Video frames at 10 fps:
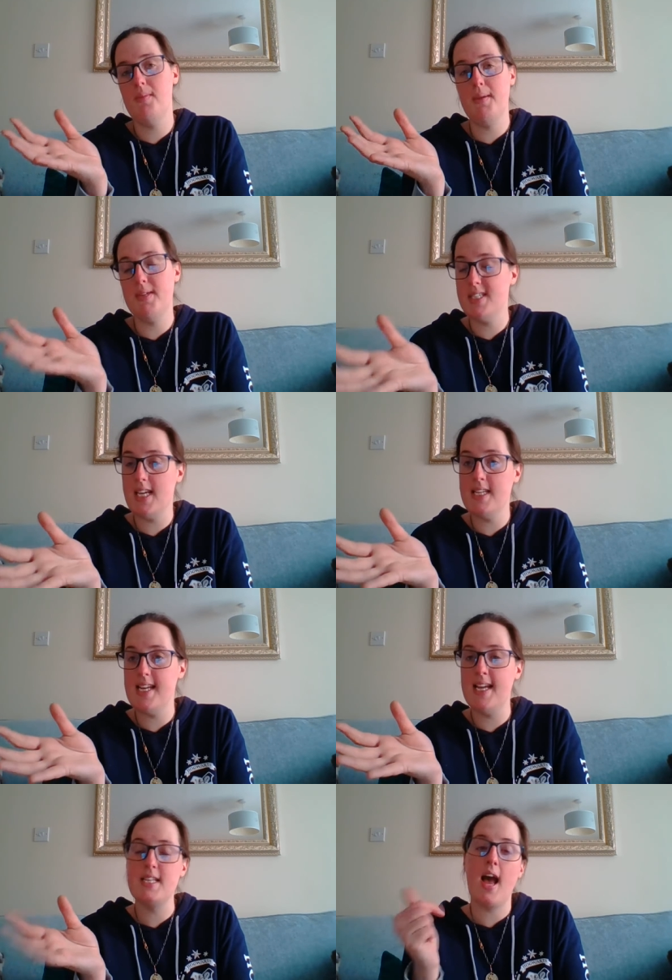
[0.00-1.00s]
the BBC
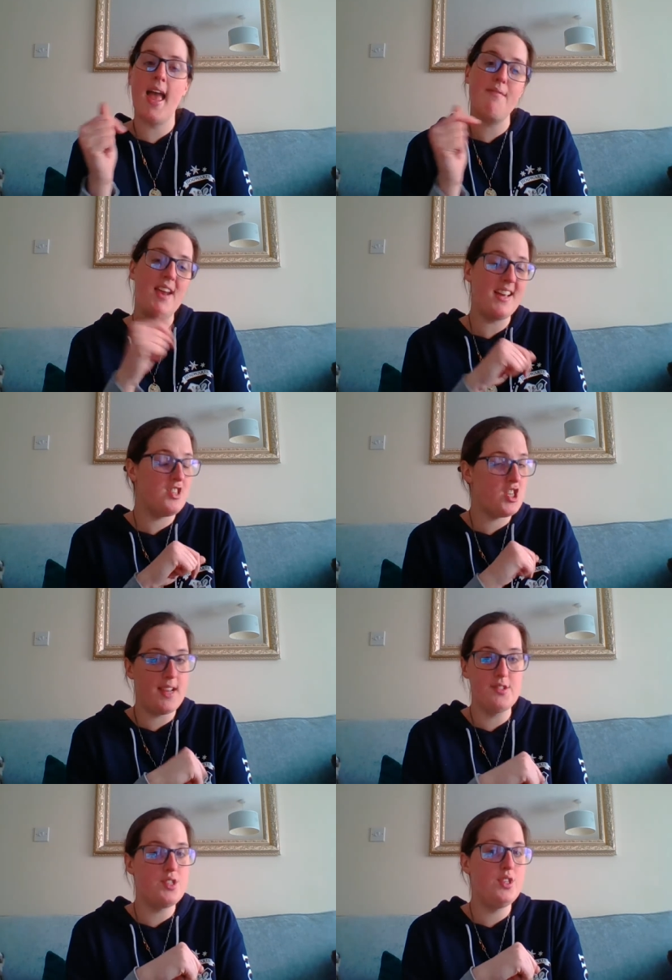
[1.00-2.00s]
did, I haven't had a
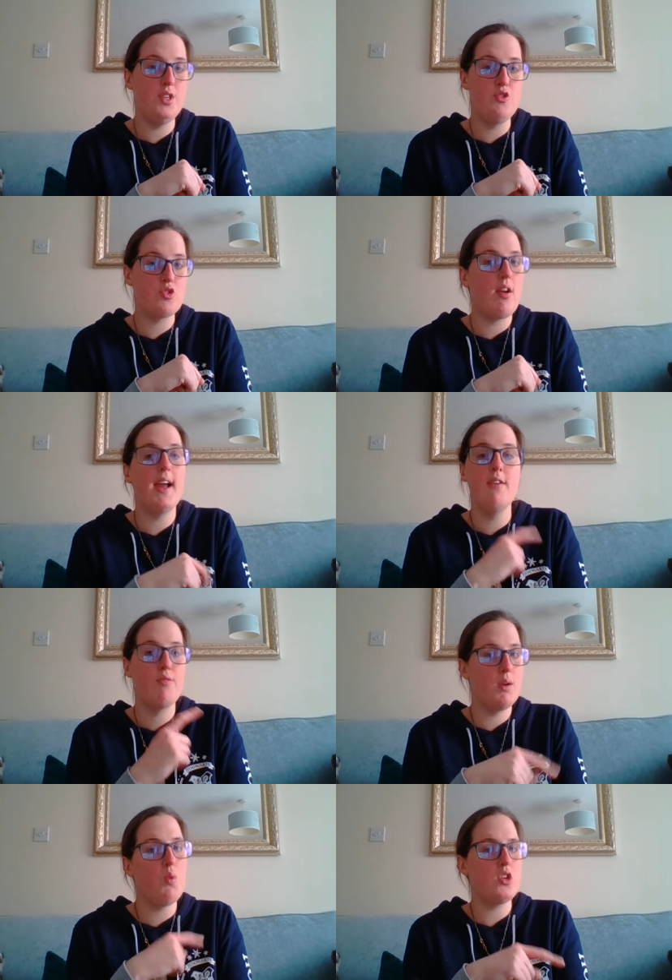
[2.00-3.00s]
chance to try and
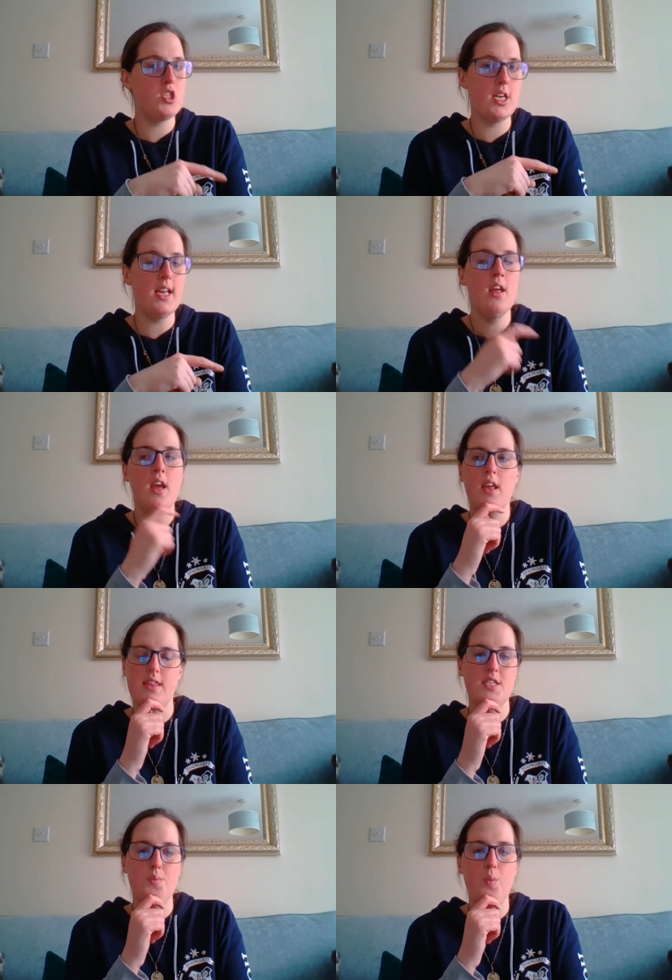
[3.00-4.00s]
rewatch it
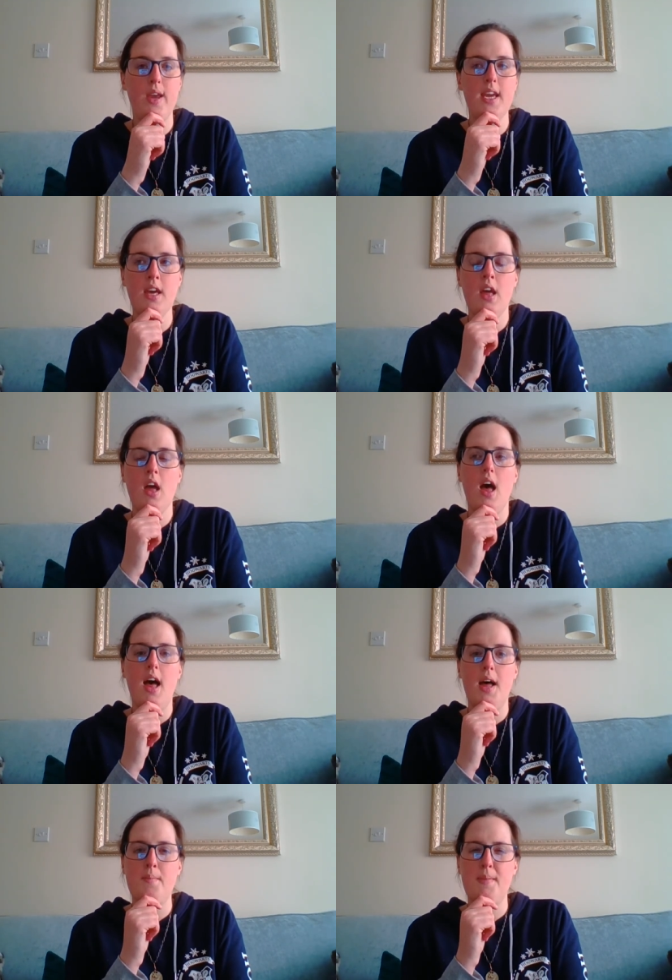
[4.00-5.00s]
this week,
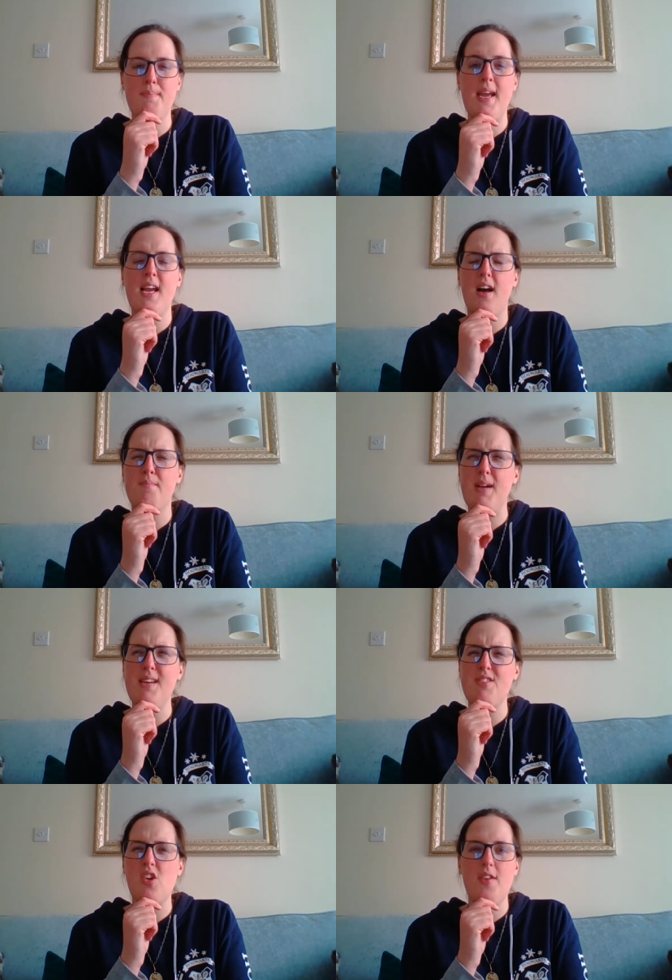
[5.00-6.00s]
um, but I
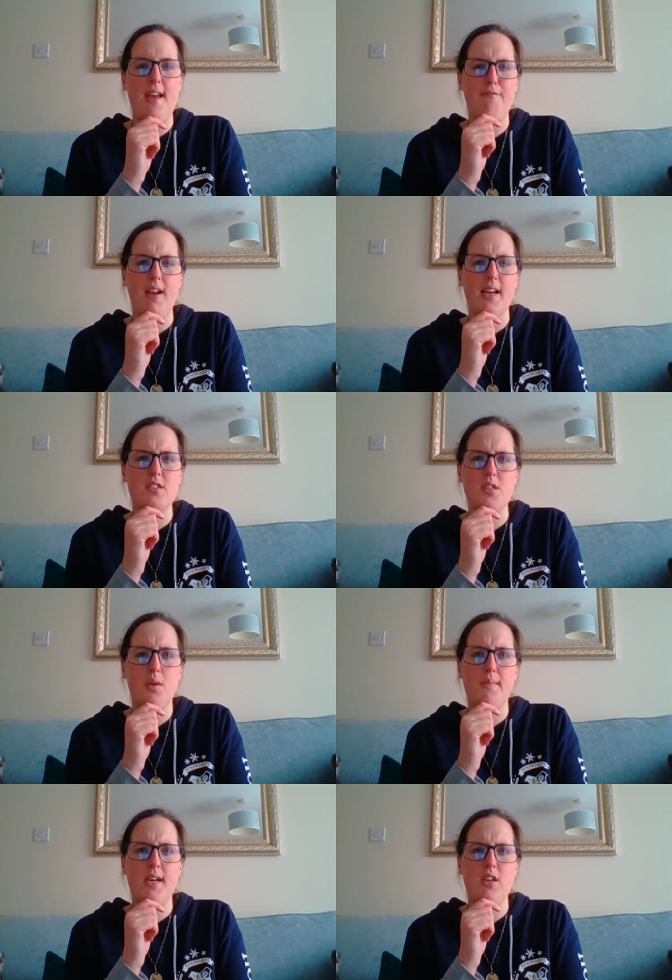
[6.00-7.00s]
believe it's on Netflix, so
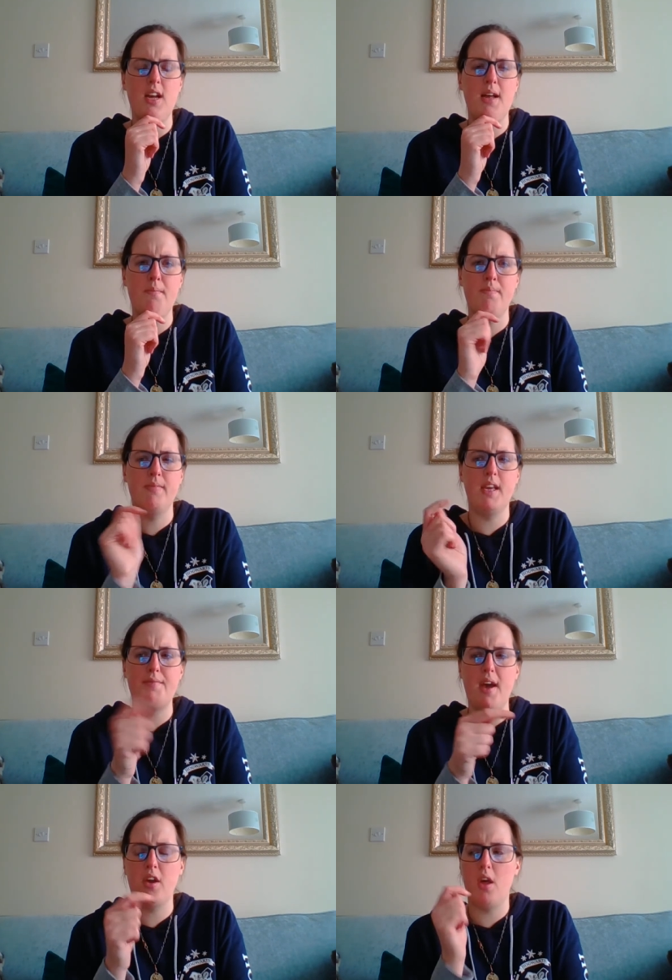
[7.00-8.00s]
I might um, give
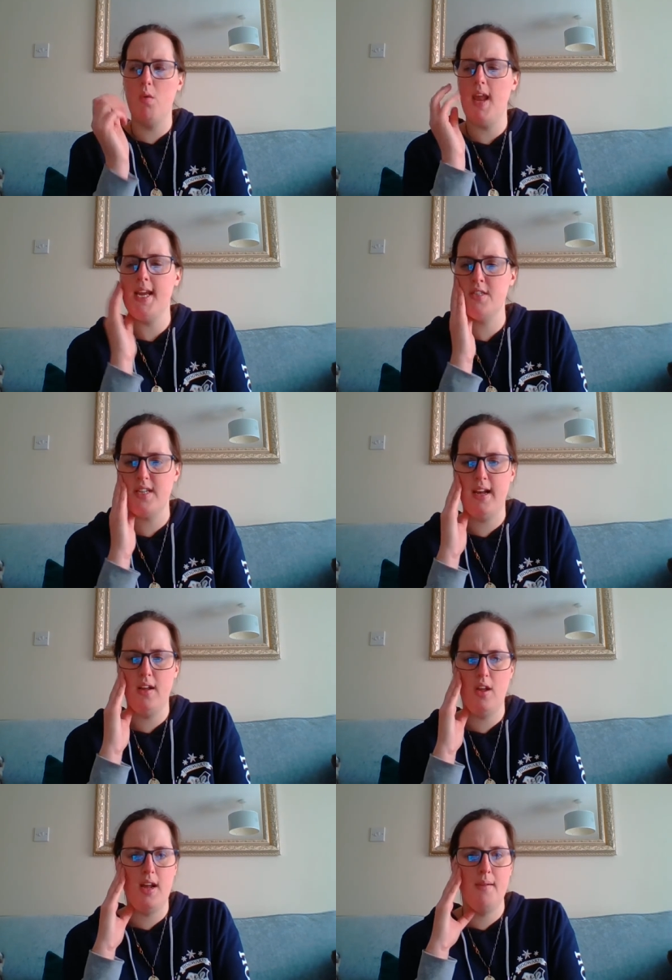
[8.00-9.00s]
that a go later,
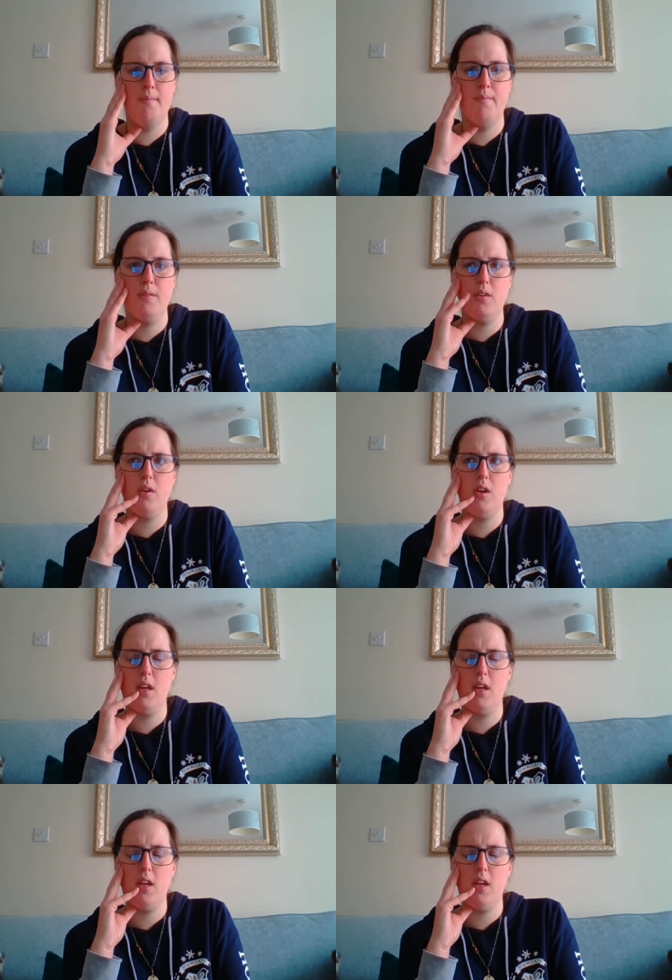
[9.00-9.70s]
um, uh,